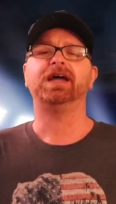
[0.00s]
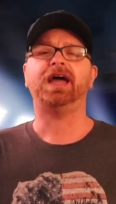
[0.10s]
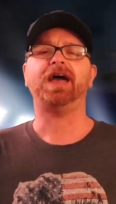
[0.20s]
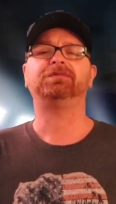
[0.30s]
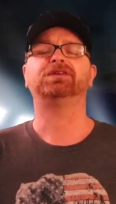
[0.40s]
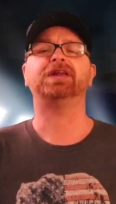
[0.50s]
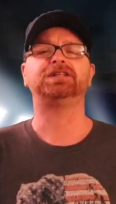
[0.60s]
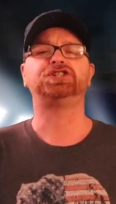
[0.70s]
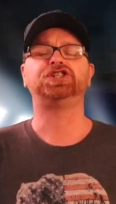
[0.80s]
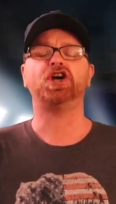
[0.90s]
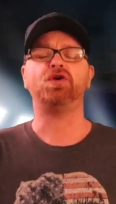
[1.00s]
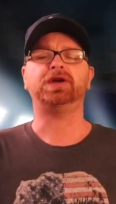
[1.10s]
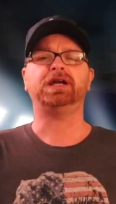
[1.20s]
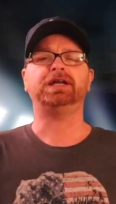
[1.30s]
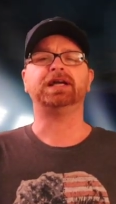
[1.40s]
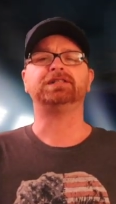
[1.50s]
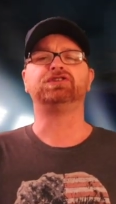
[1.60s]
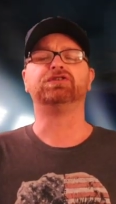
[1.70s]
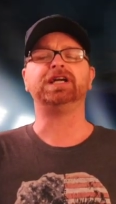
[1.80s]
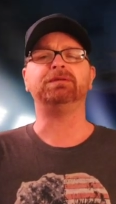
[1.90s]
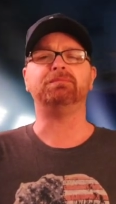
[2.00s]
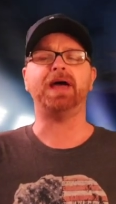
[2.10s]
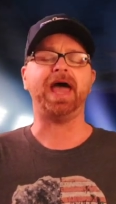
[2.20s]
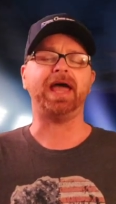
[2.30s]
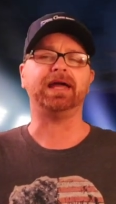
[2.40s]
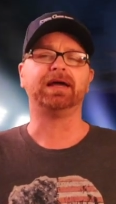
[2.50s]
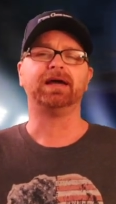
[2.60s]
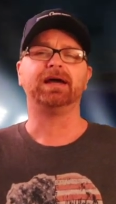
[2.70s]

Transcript: after that showing against Green Bay